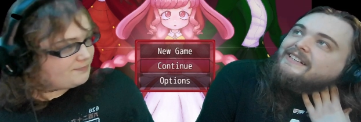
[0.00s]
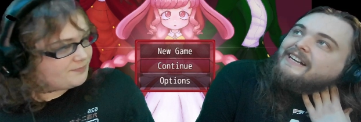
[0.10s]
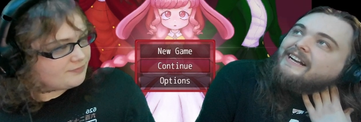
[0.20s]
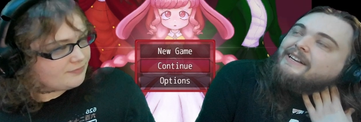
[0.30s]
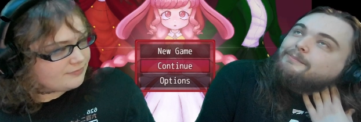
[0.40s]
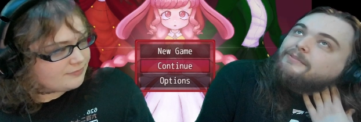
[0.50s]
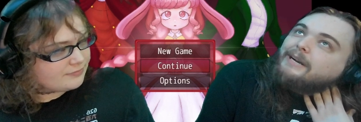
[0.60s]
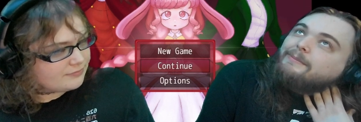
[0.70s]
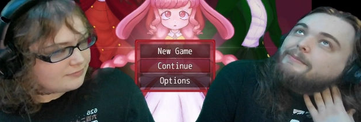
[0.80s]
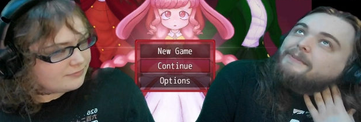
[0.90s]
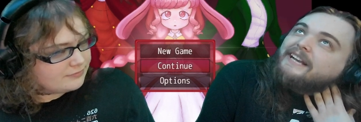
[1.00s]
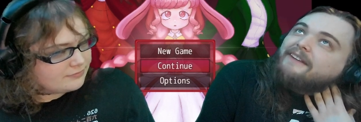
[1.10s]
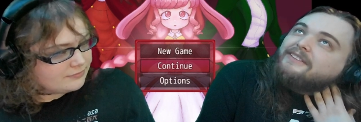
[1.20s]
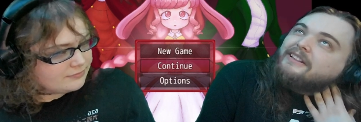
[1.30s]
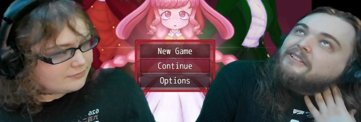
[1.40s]
Speaker 1: I'll probably
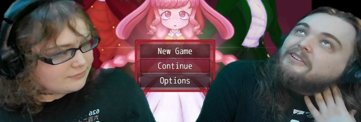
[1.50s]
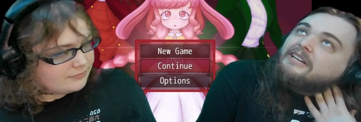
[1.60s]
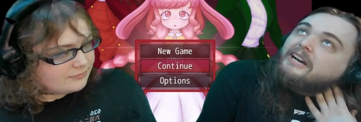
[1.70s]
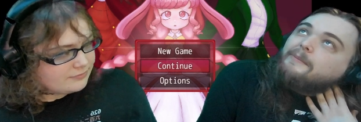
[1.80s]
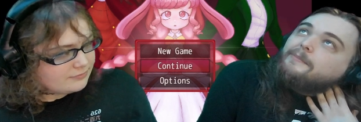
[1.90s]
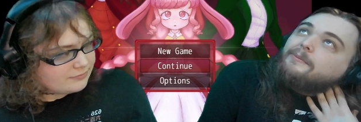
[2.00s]
have to look up